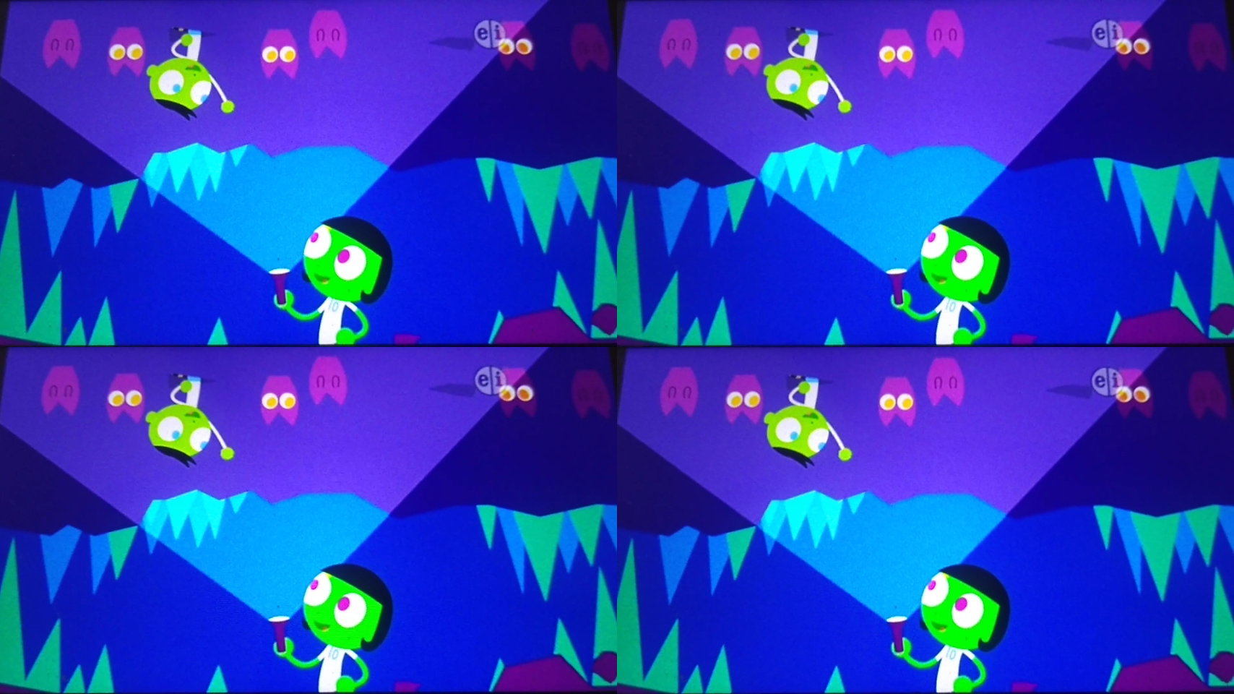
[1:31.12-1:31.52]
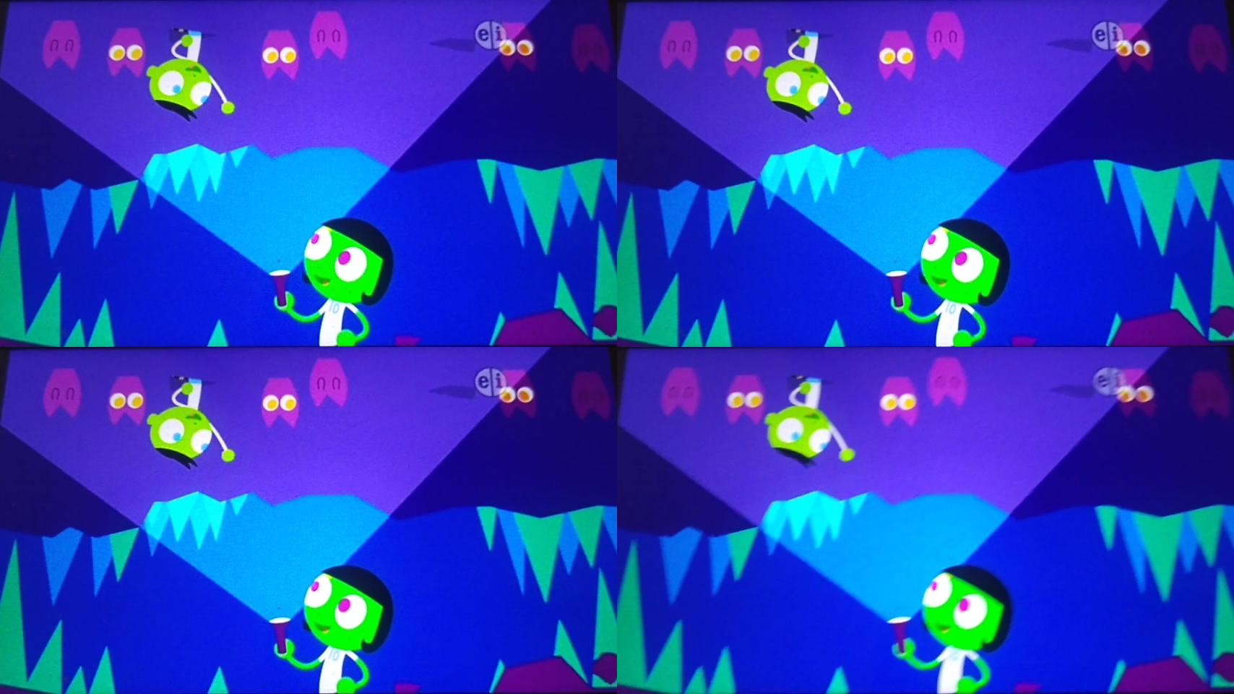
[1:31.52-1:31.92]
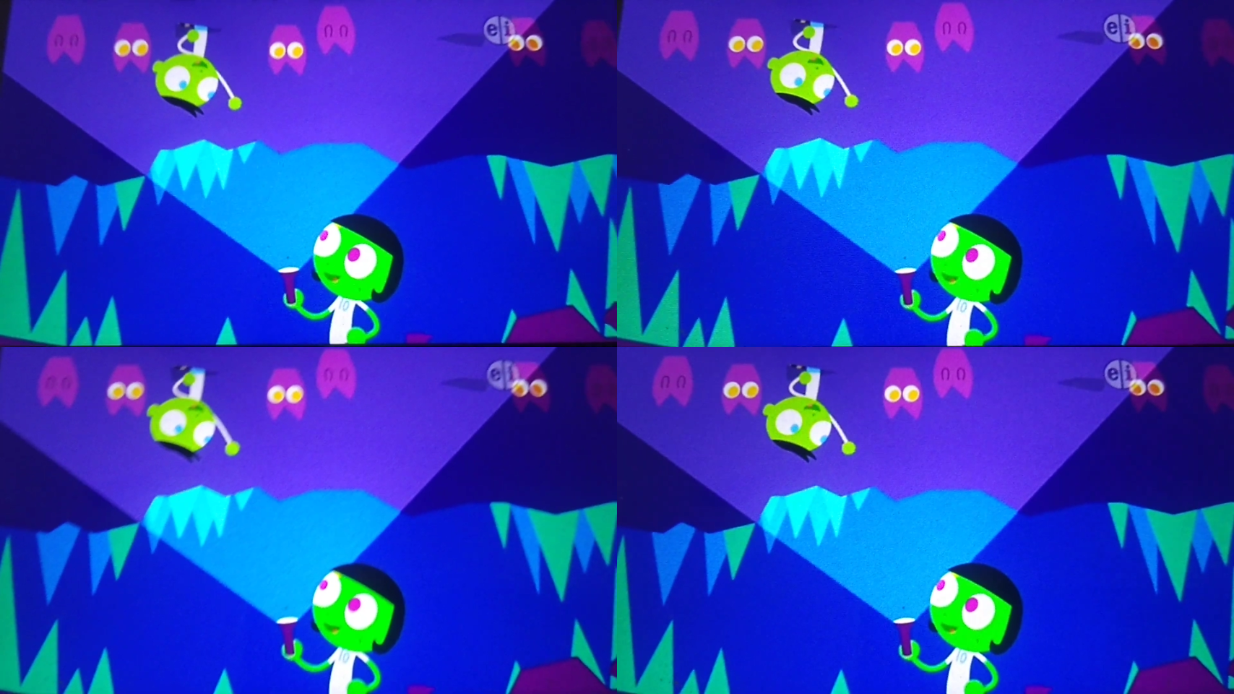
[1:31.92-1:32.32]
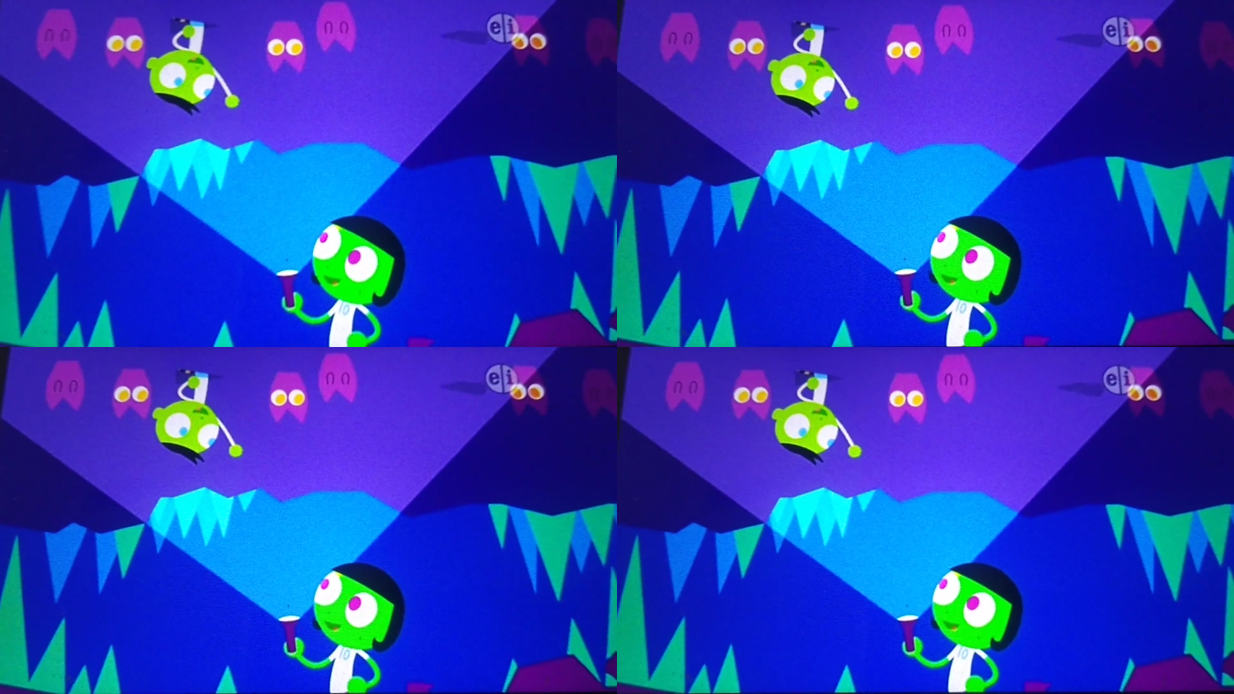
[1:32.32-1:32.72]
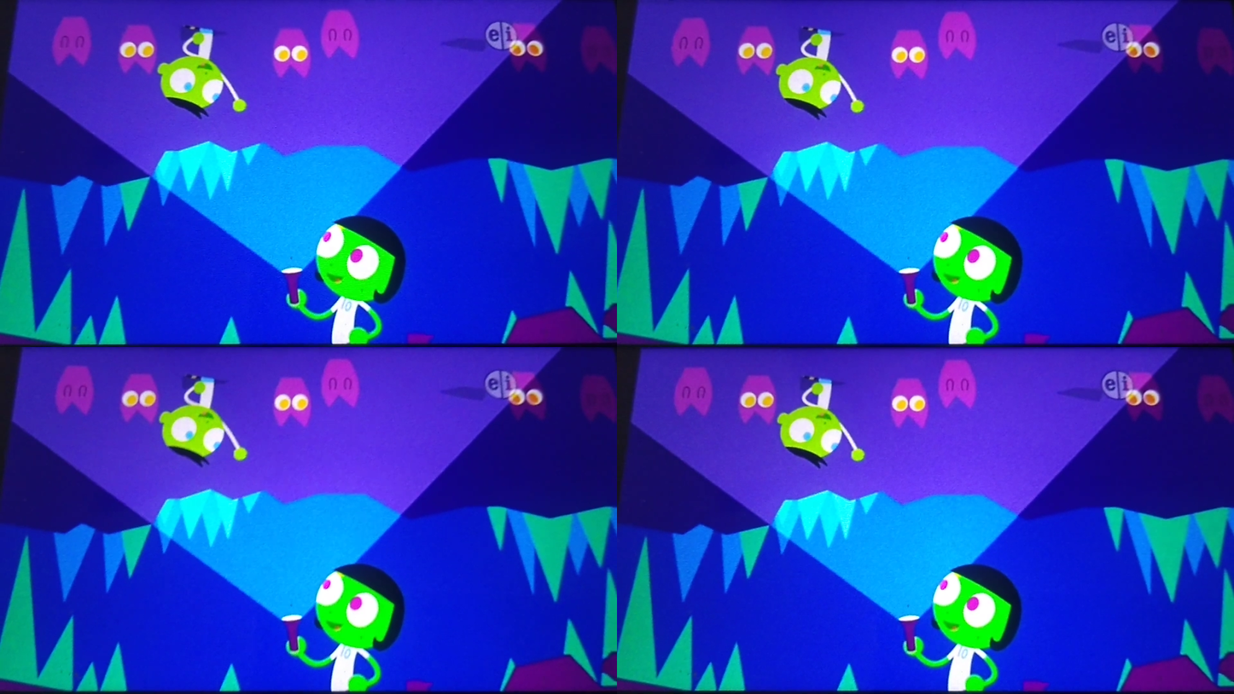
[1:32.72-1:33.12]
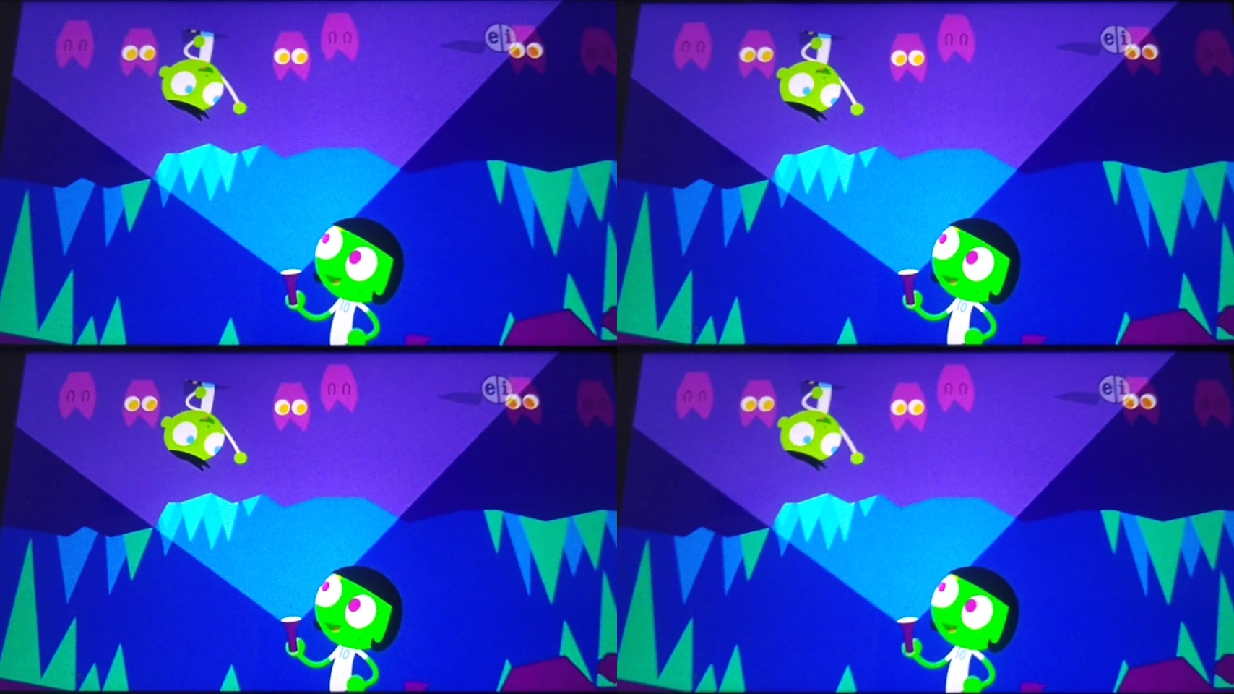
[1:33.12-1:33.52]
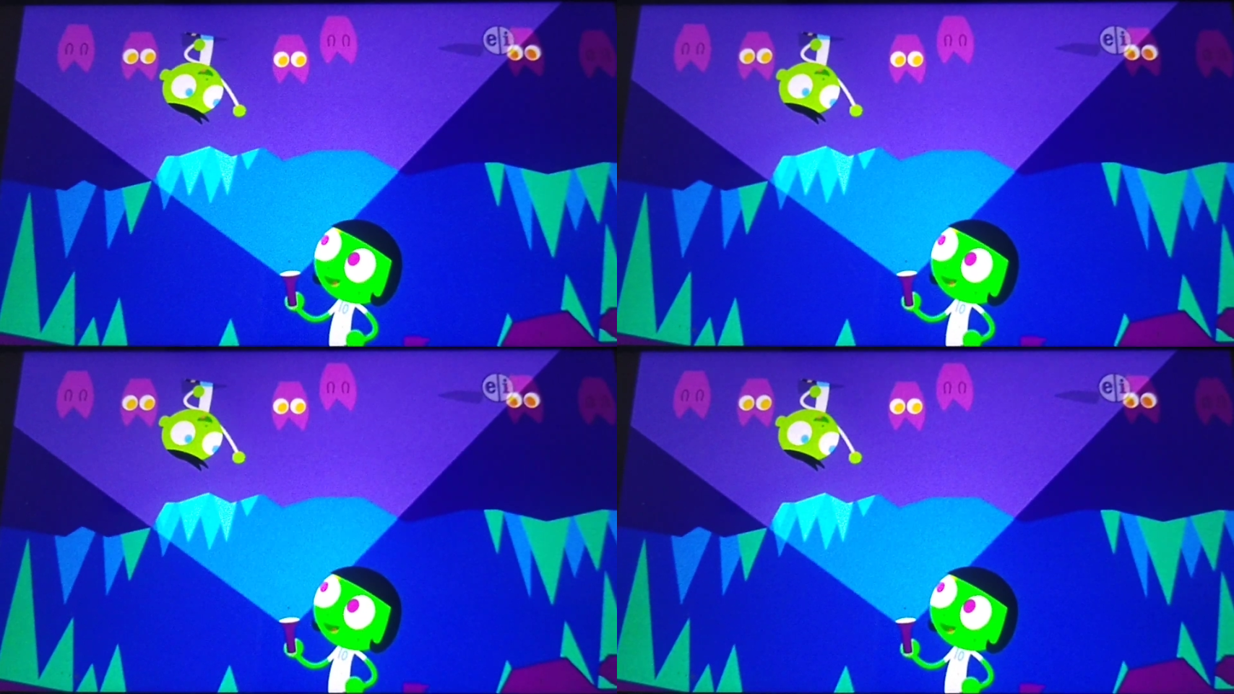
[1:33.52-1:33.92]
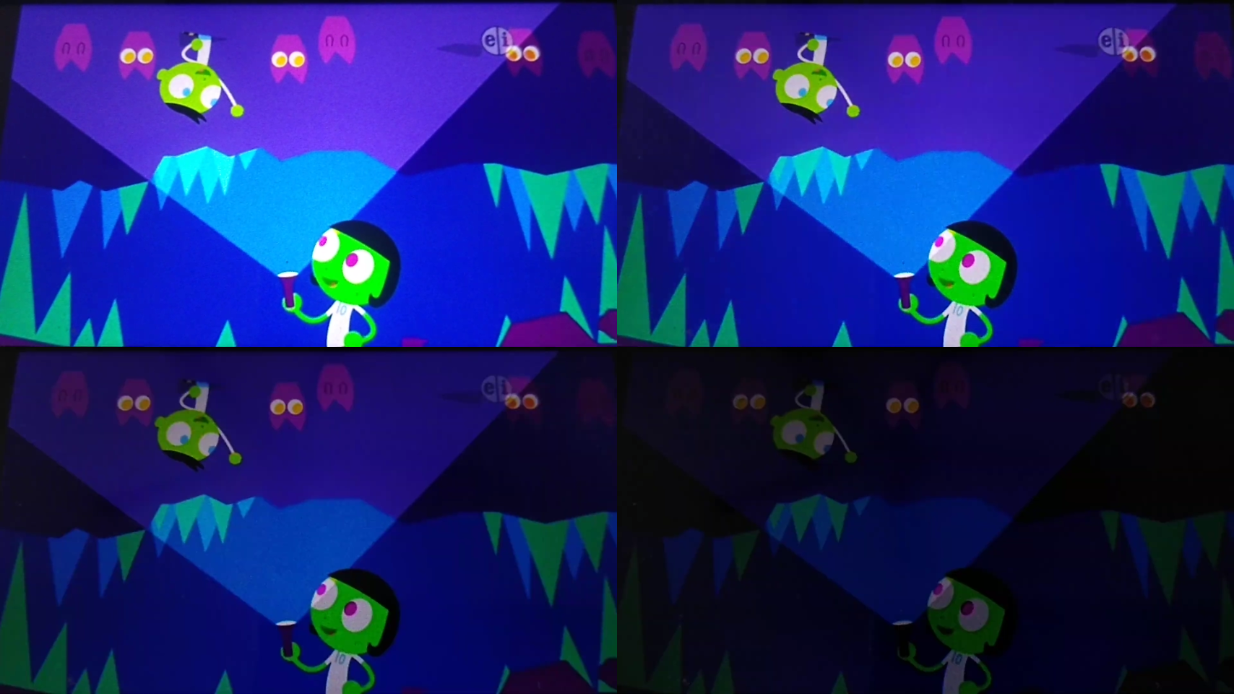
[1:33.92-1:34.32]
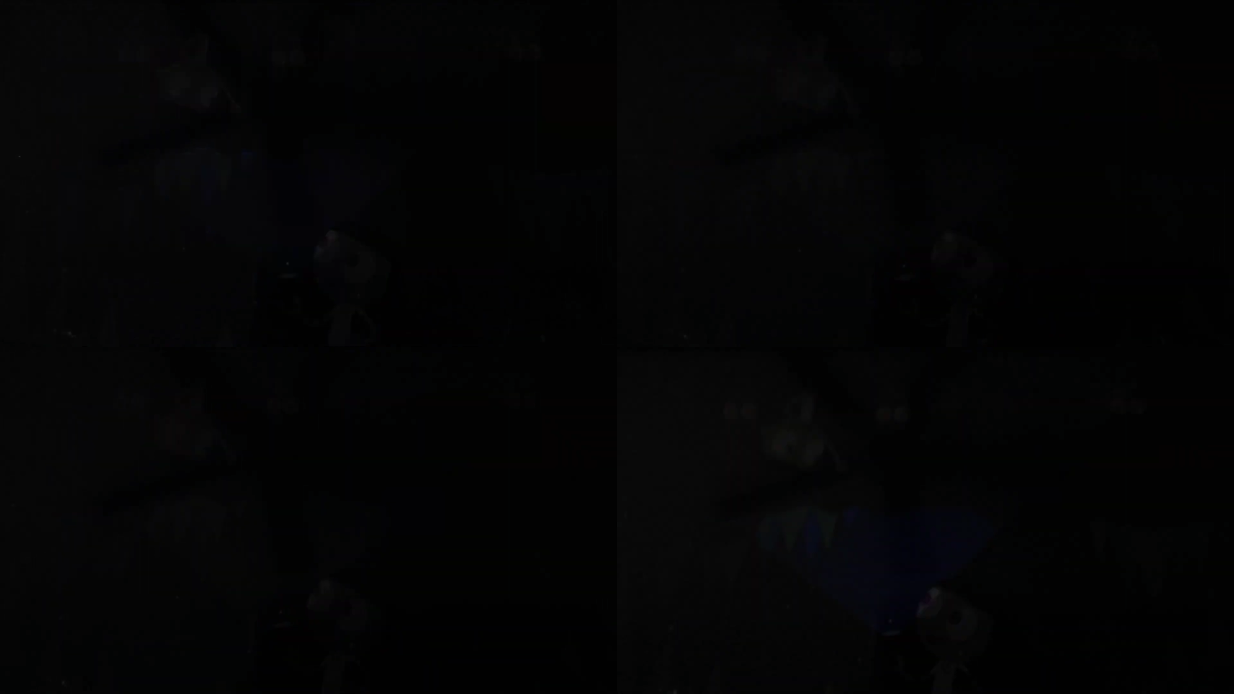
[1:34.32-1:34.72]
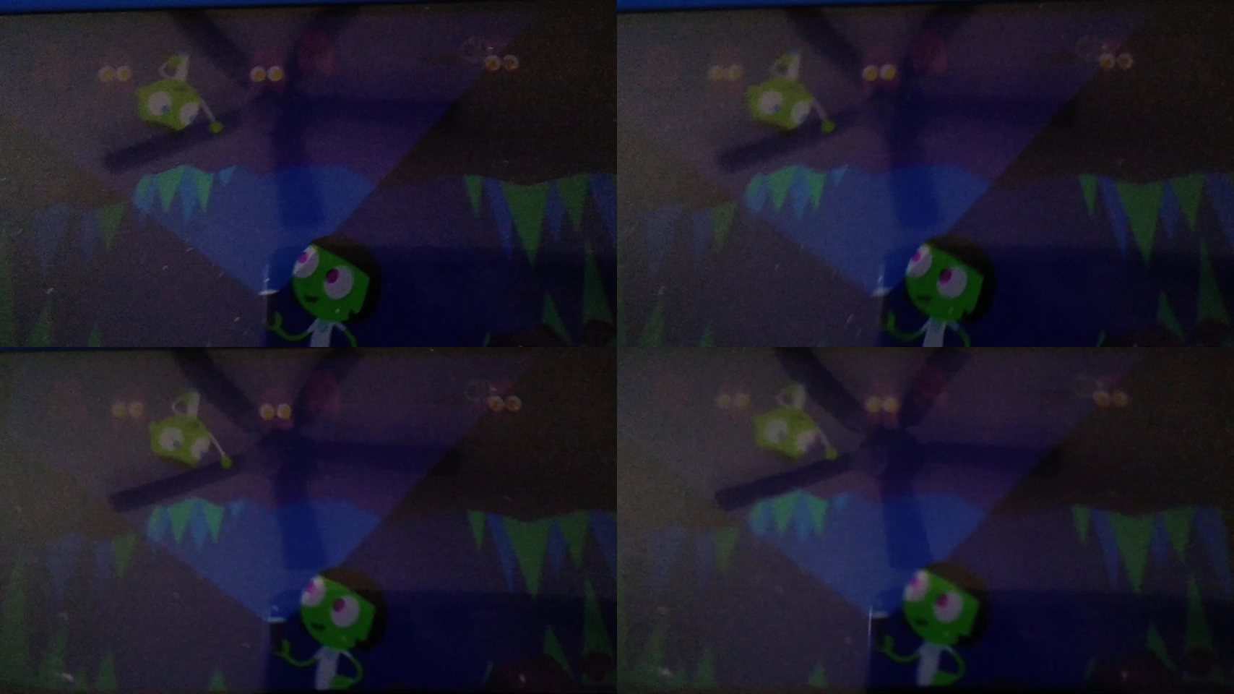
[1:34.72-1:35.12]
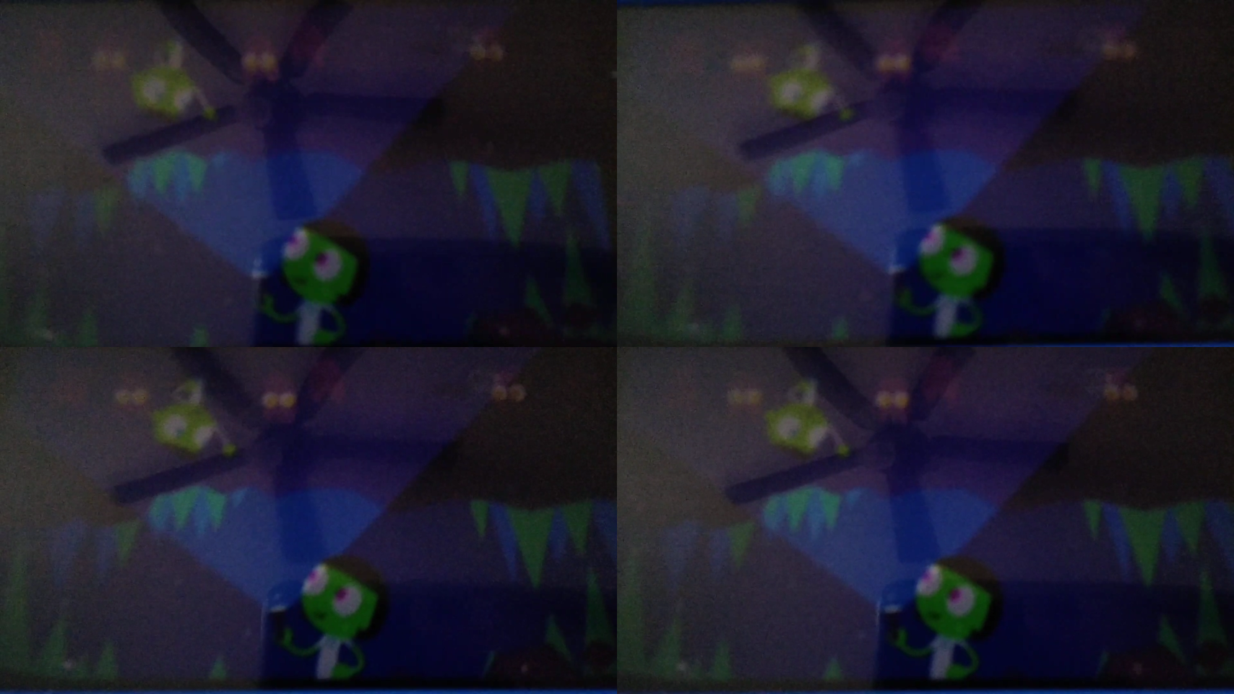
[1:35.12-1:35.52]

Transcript: (no speaker visible)